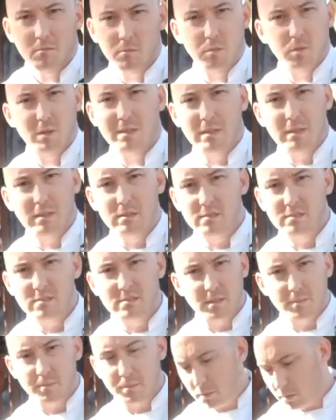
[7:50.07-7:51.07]
Really
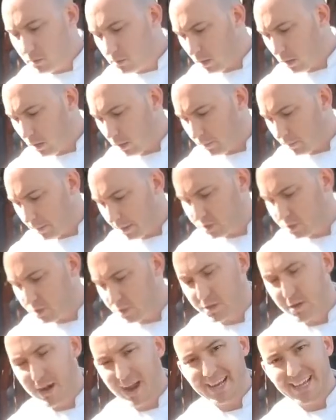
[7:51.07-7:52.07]
simple. Make sure
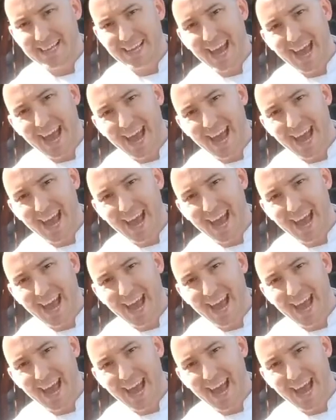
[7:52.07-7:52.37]
you're adding